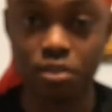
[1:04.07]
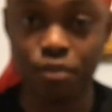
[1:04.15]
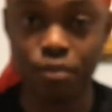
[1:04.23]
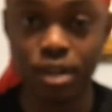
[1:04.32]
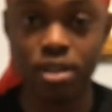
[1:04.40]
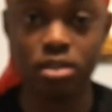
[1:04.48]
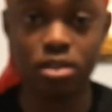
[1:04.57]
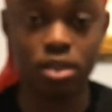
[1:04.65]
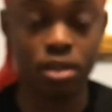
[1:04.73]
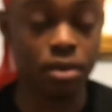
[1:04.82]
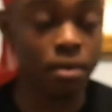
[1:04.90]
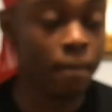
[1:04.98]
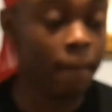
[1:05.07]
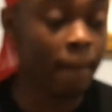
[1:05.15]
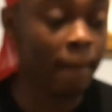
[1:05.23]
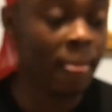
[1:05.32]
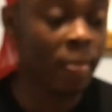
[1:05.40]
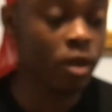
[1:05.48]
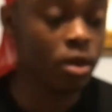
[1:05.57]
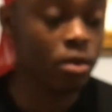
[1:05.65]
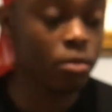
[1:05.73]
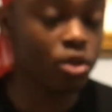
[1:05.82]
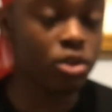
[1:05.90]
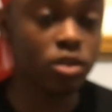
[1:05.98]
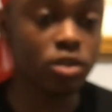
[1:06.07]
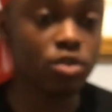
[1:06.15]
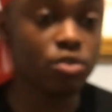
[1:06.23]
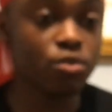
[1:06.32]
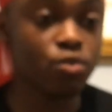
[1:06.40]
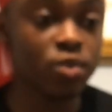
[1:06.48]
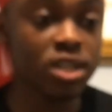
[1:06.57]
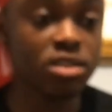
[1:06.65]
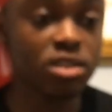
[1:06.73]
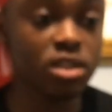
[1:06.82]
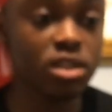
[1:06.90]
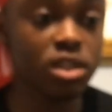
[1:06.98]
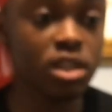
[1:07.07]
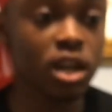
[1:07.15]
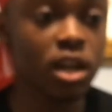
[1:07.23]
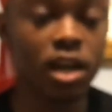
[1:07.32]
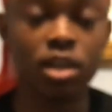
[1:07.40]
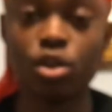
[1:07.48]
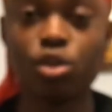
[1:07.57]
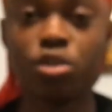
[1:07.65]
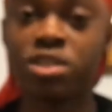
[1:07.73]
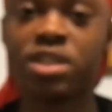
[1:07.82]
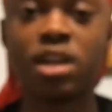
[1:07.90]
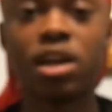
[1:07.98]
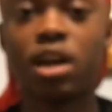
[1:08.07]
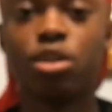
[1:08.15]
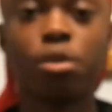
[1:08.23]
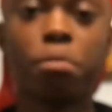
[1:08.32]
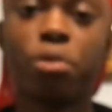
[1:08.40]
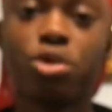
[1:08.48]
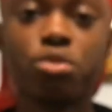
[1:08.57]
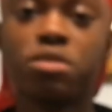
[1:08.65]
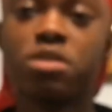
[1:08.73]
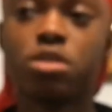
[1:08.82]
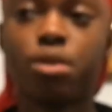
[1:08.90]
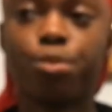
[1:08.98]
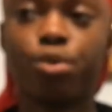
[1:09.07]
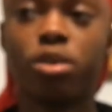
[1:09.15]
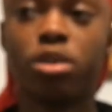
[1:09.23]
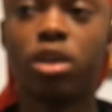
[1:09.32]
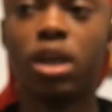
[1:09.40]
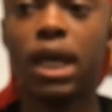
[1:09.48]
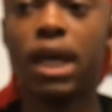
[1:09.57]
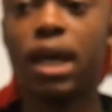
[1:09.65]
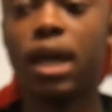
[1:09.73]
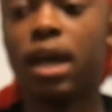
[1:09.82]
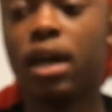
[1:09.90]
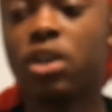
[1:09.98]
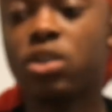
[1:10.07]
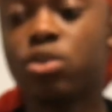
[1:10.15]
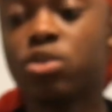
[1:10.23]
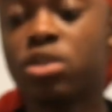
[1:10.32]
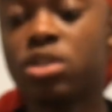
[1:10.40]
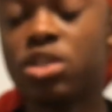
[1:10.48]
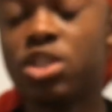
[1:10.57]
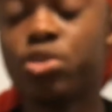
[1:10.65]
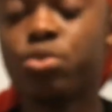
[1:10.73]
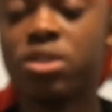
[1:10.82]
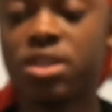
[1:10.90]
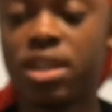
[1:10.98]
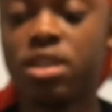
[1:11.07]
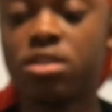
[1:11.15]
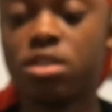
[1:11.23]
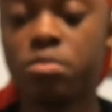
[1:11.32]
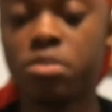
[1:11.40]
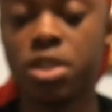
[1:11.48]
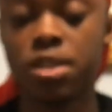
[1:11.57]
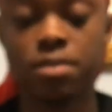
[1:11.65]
friend? Yeah? Because recently I kind of lost that kind of bond with someone, and she was saying to me,